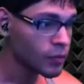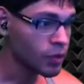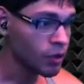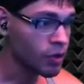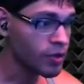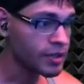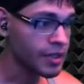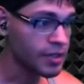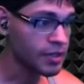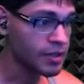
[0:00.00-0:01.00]
You'll notice
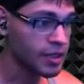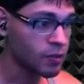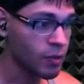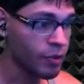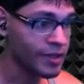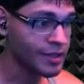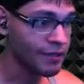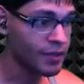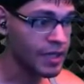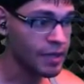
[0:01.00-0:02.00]
that it still says
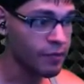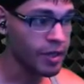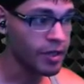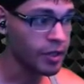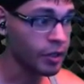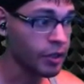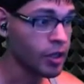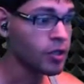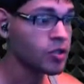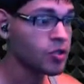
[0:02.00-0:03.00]
1.710 right here.
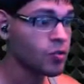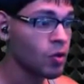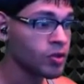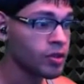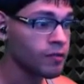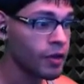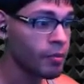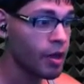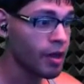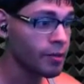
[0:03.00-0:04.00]
Scroll to the very
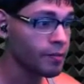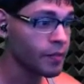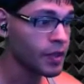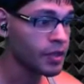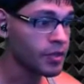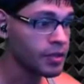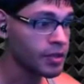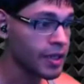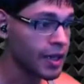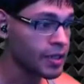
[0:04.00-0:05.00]
bottom. You'll
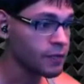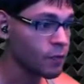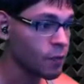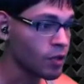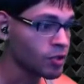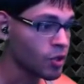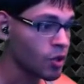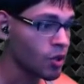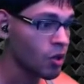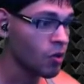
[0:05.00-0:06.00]
see it has Forge
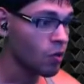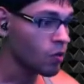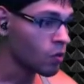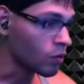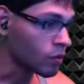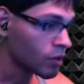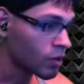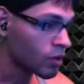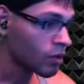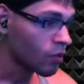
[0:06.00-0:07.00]

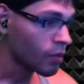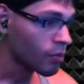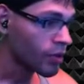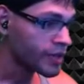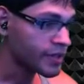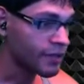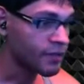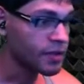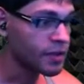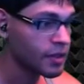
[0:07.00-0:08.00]

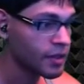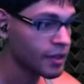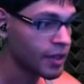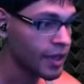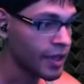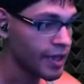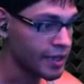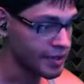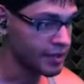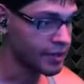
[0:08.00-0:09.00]

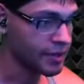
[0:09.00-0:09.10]
1.78.